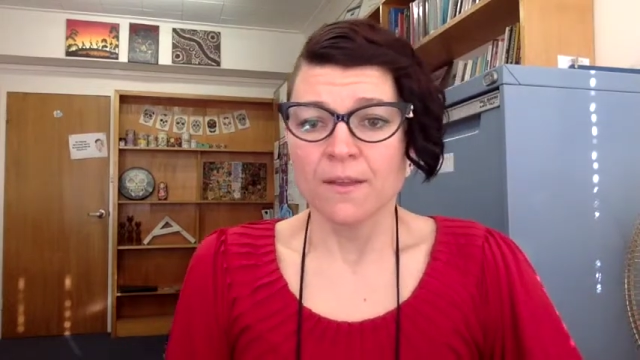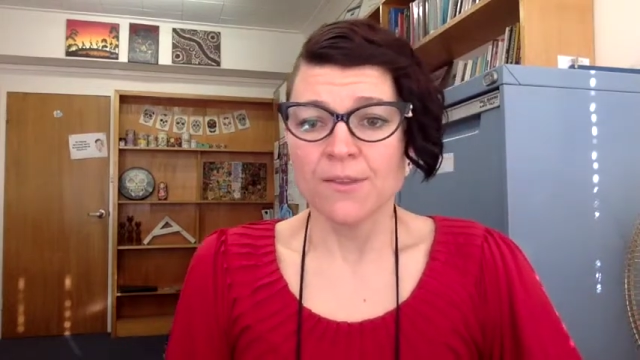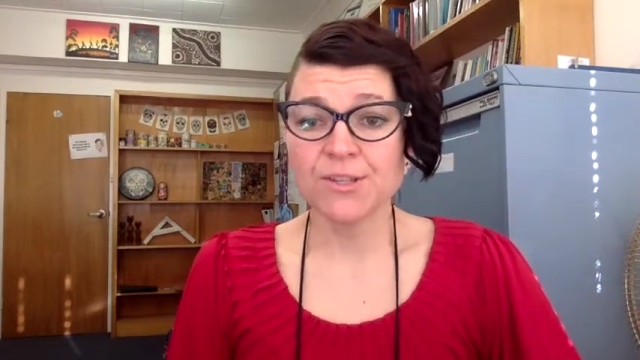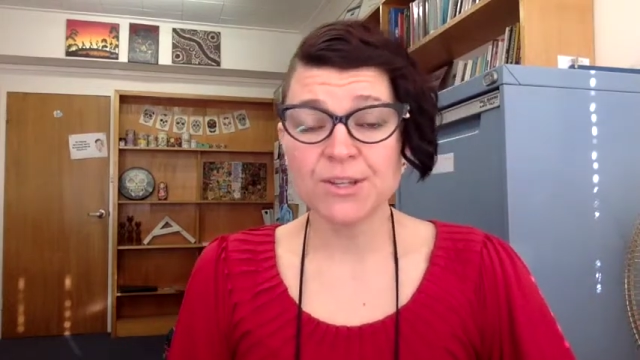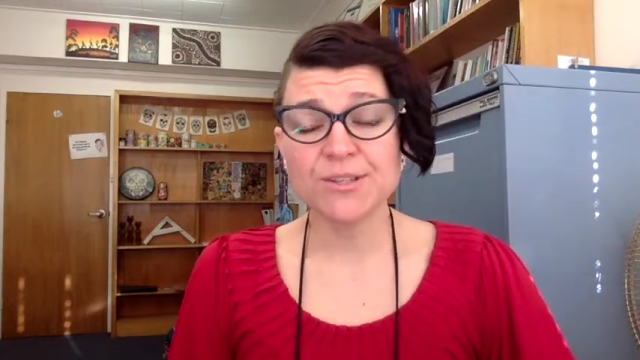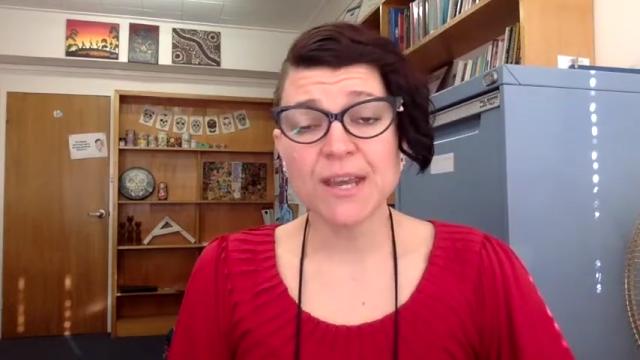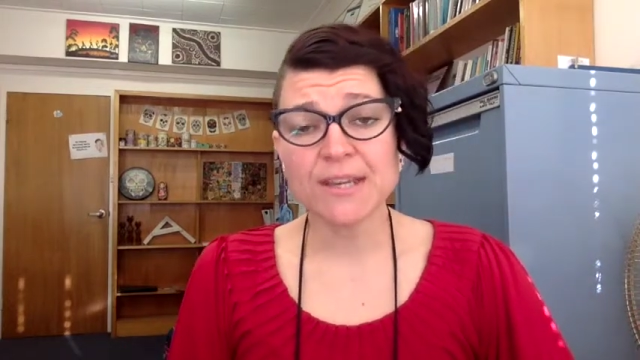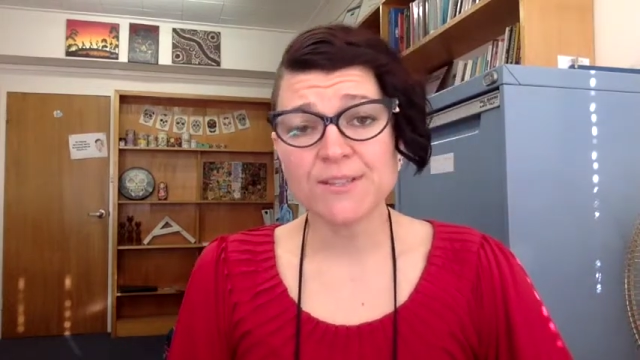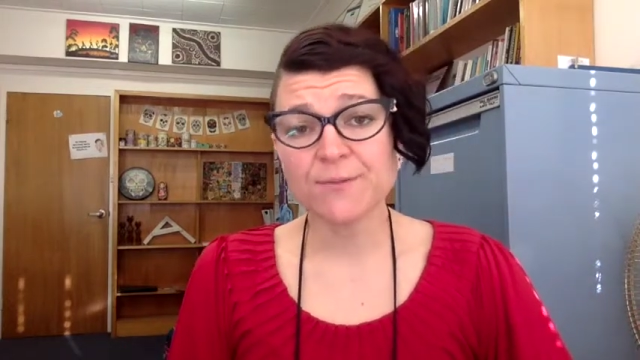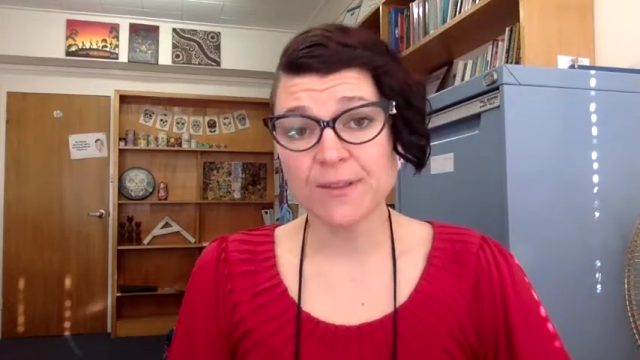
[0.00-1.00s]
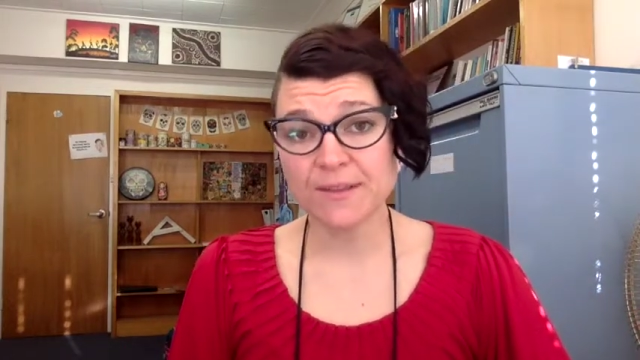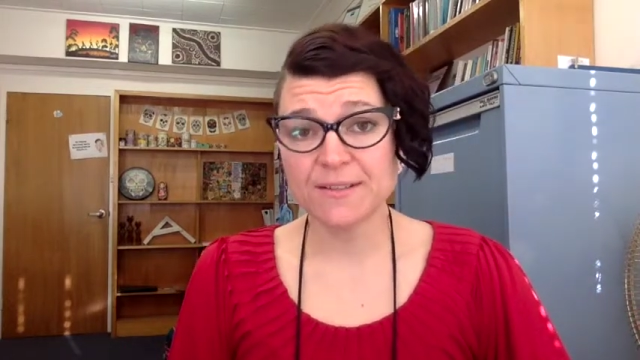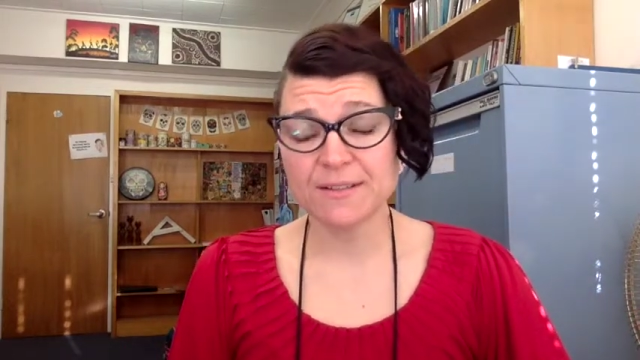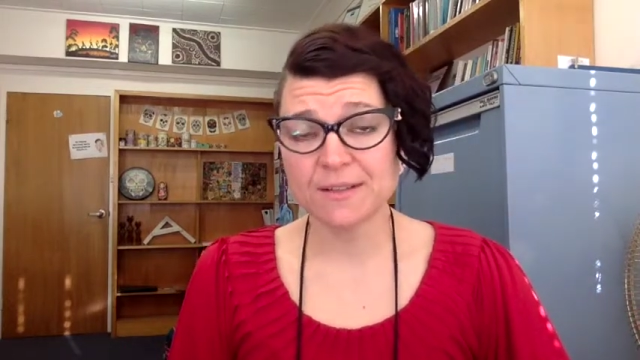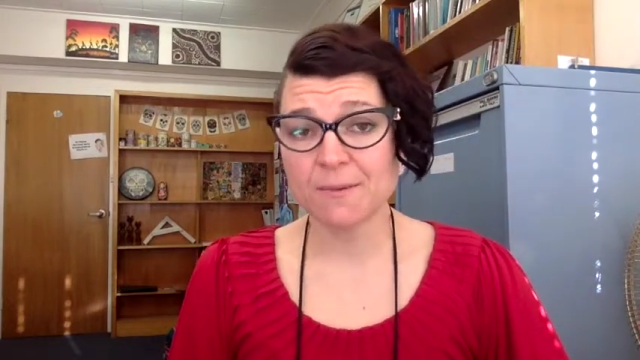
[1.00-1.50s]
The due date for
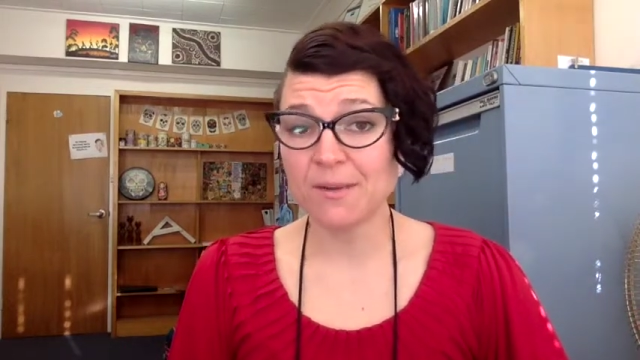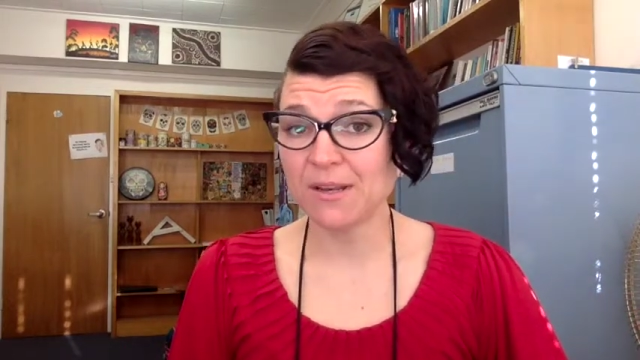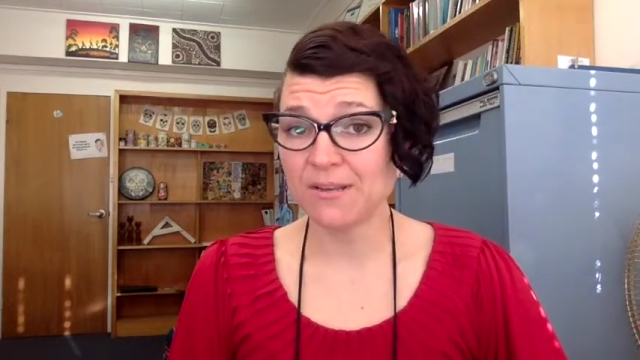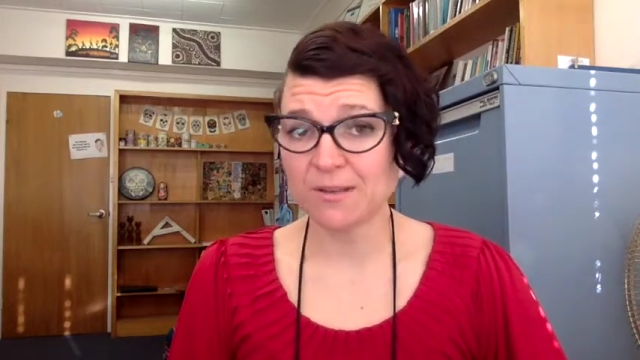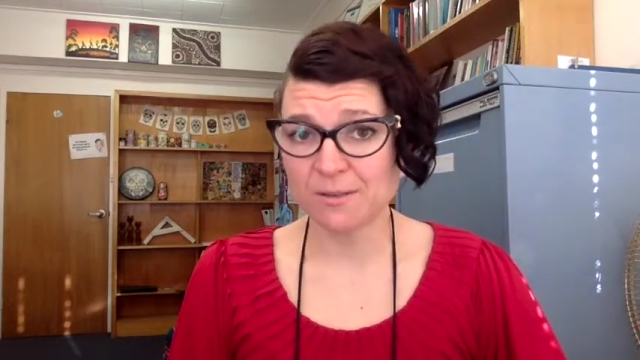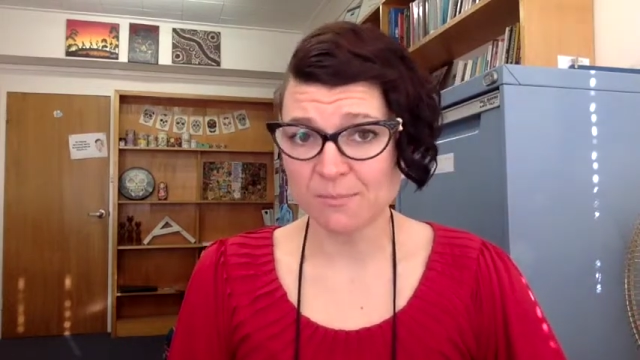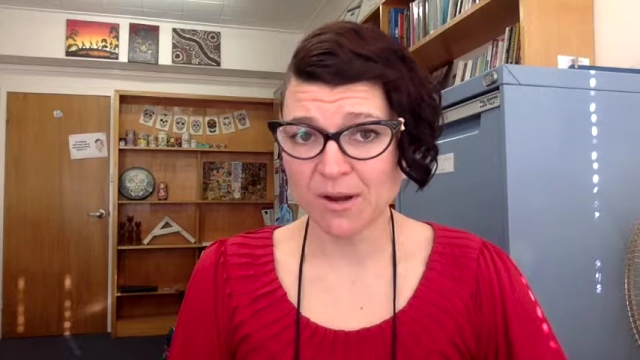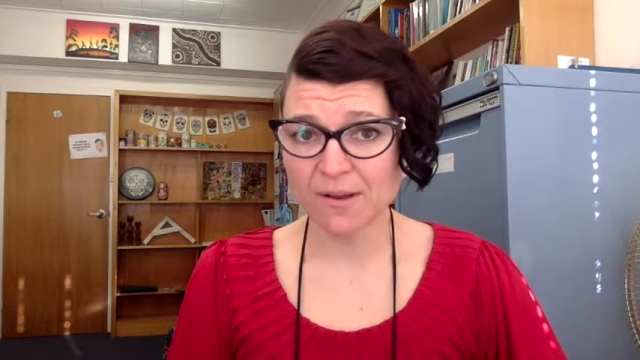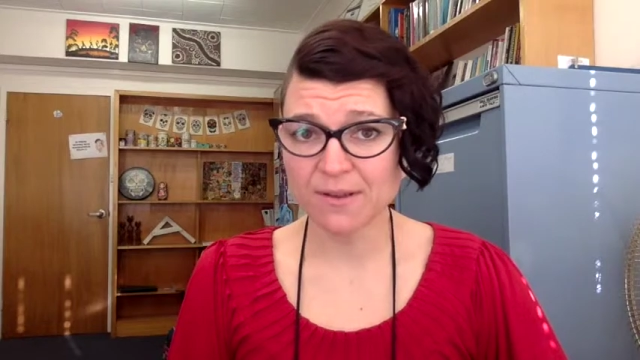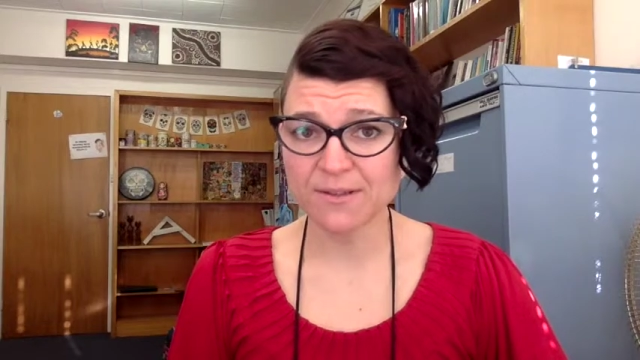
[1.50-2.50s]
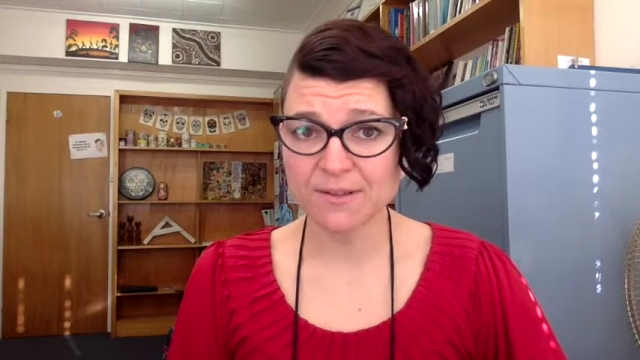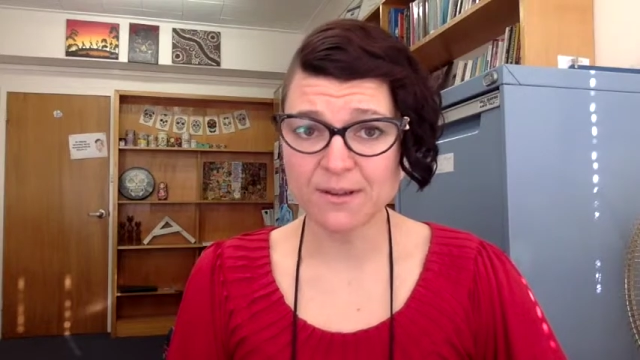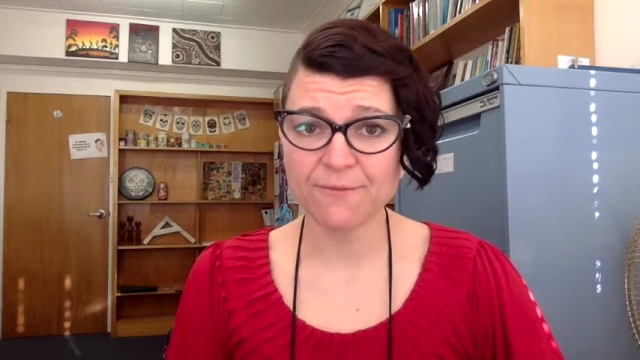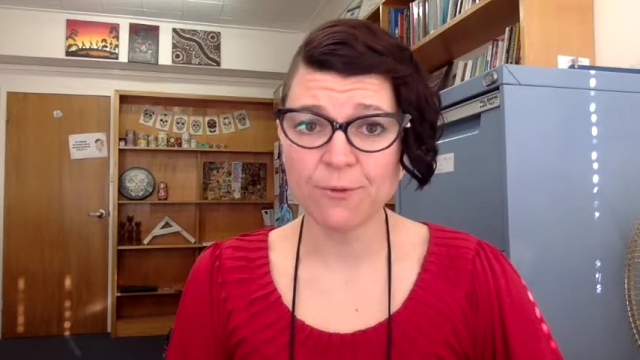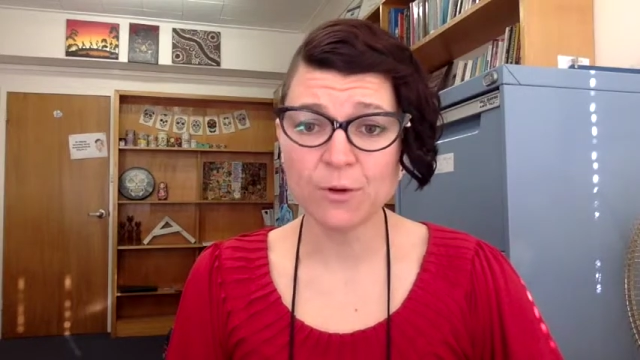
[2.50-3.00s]
this assignment is on the Milo
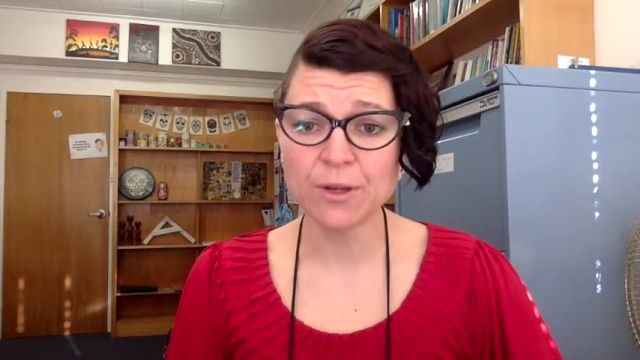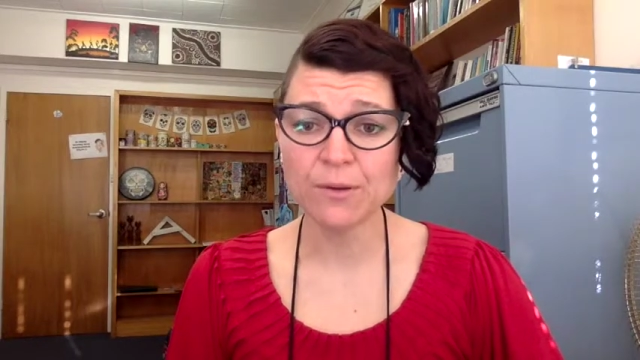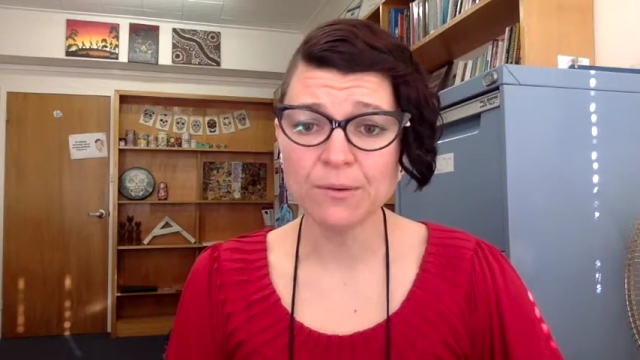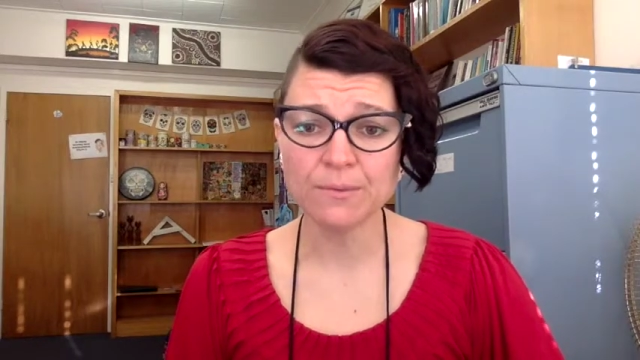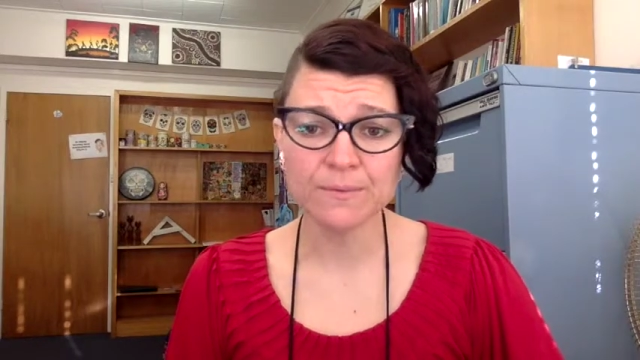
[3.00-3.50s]
site for you.